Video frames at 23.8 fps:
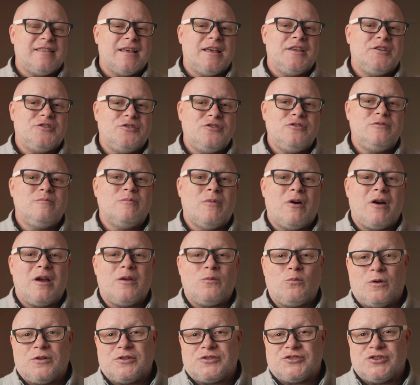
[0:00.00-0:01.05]
that you might
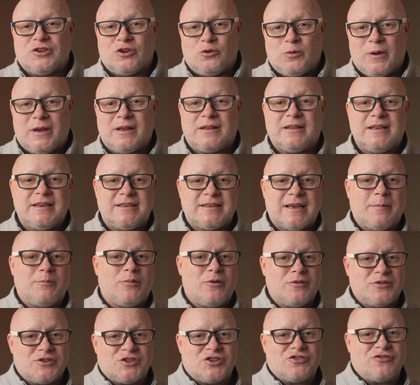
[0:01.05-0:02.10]
want to quickly tap
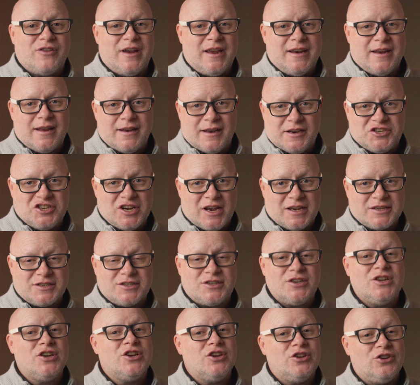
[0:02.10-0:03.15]
on screen and
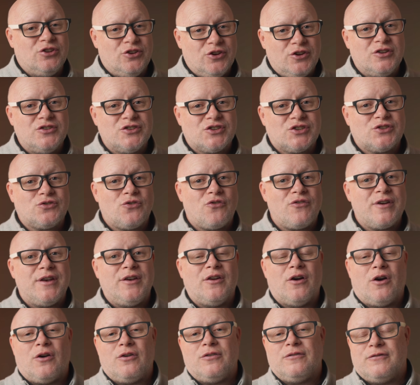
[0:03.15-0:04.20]
adjust, you can store in
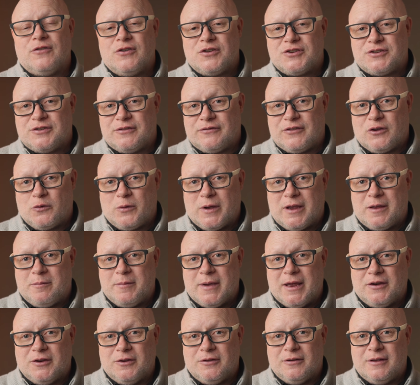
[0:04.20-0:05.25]
your own version of the quick
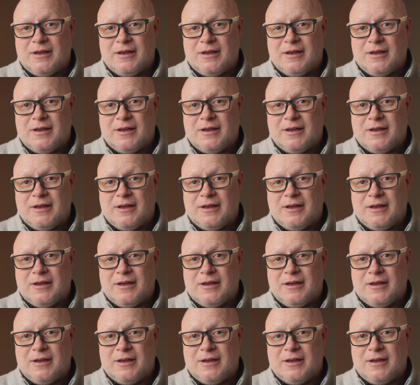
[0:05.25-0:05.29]
menu.